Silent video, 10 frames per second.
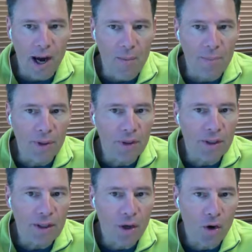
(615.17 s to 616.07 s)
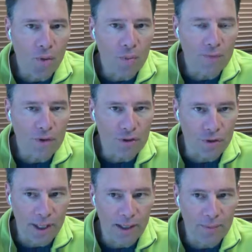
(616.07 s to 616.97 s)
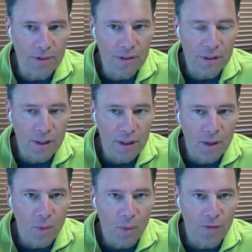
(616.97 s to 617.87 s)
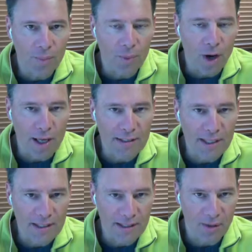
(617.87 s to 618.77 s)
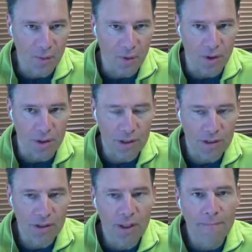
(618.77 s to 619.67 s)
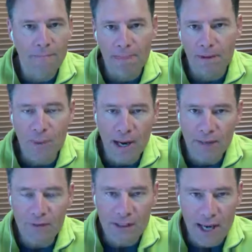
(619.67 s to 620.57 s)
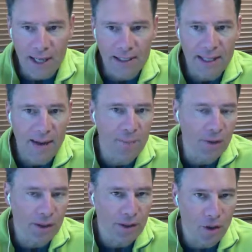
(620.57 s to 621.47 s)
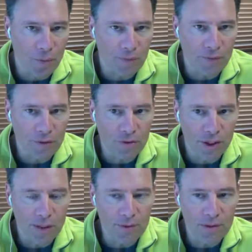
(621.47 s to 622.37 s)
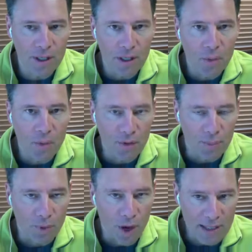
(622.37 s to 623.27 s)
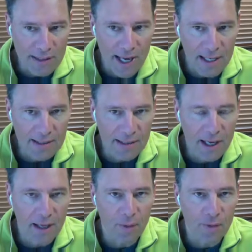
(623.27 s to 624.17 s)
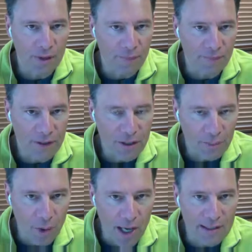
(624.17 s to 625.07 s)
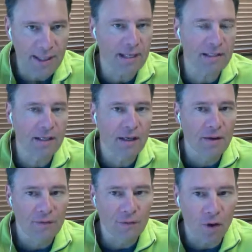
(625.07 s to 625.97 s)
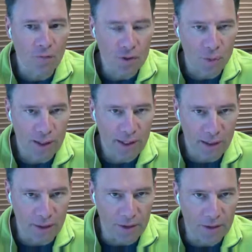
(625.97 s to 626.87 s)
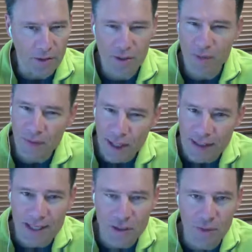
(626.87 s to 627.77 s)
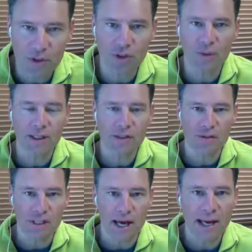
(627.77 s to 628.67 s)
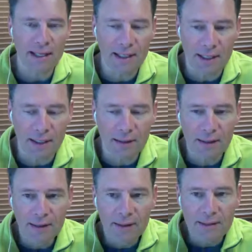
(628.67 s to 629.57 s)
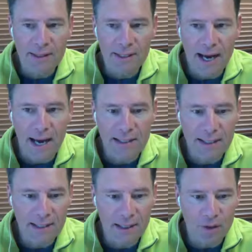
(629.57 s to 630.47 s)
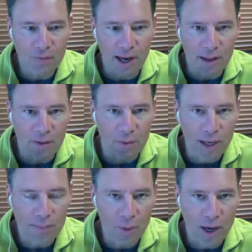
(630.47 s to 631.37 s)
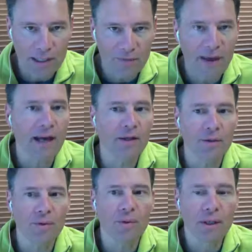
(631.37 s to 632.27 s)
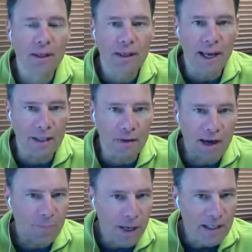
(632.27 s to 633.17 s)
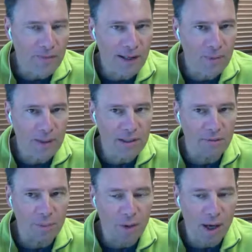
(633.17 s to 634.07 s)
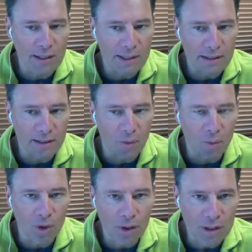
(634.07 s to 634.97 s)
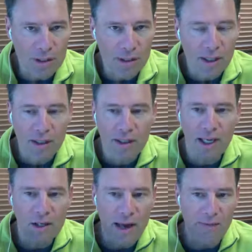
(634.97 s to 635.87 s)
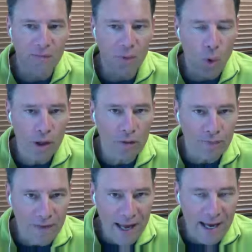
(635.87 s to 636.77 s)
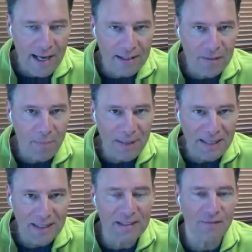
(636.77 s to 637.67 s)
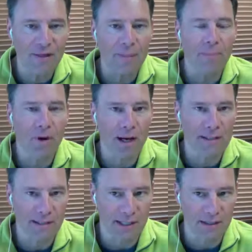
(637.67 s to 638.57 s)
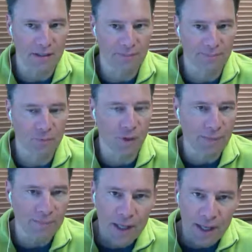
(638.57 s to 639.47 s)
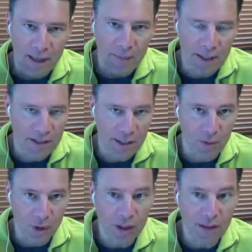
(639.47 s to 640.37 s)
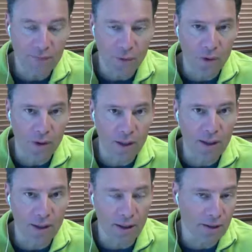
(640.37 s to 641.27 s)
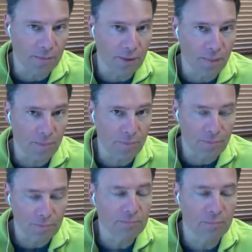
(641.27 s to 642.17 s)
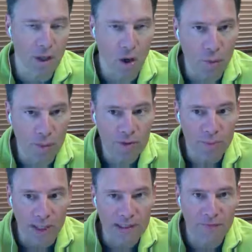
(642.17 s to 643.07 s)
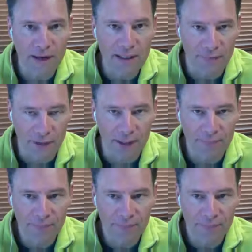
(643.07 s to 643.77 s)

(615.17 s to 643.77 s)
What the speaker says: Building the home of your dreams with a process that works. You might even tie into that, building the home of your dreams with a process, with an efficient process for over 20 years or something like that. So what you're doing is you're tying it in to the idea that you've got great price value, and you have price value because of a process that works, and you have loyal fans because of that process, right? And because they were looking for a home that was priced effectively.